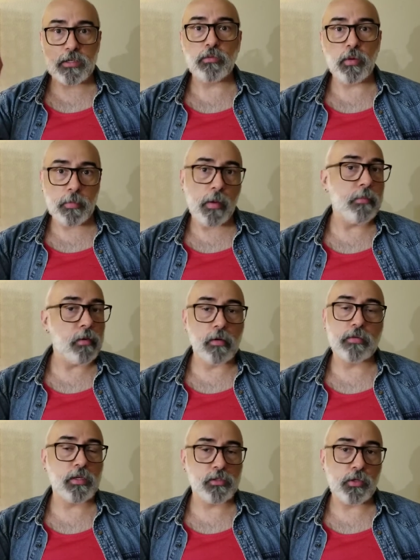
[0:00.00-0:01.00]
to
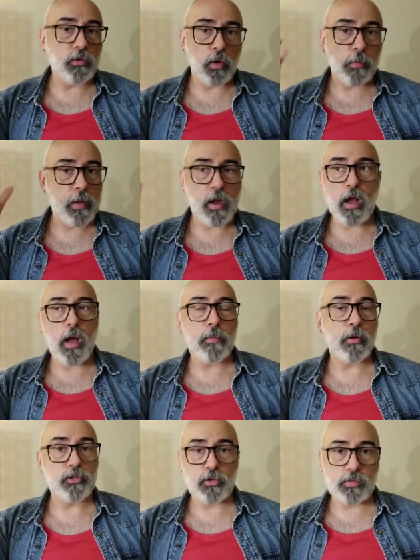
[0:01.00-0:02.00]
remember to do or pick up
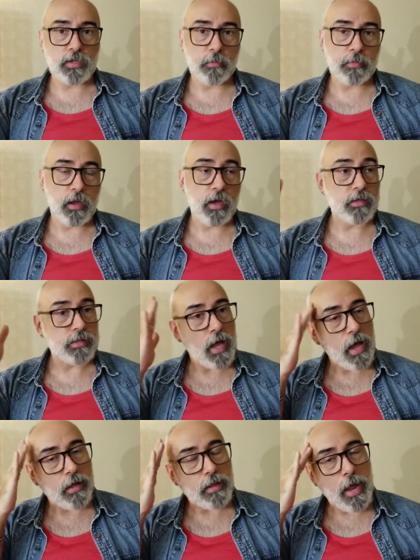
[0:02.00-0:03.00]
or do something, because I
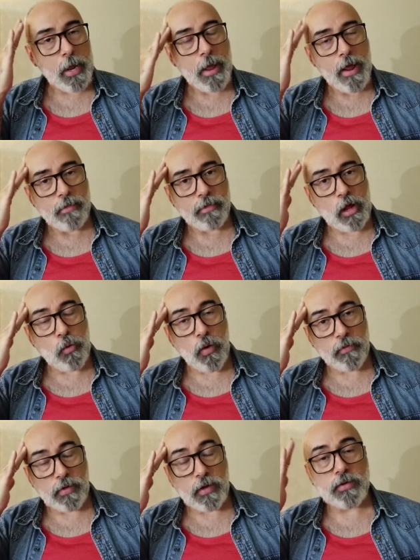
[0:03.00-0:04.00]
had like the
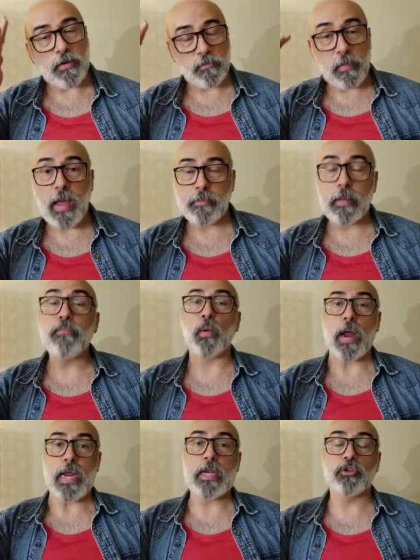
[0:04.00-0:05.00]
equivalent of baby
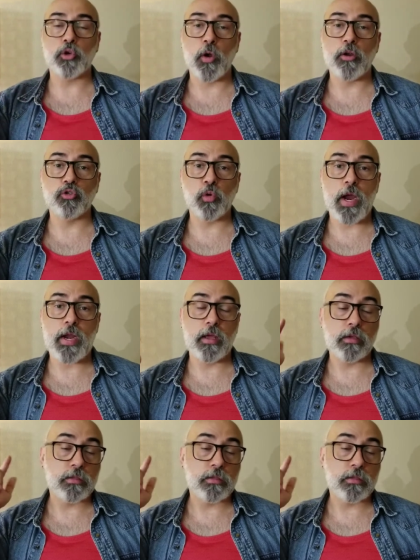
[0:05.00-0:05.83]
brain during training.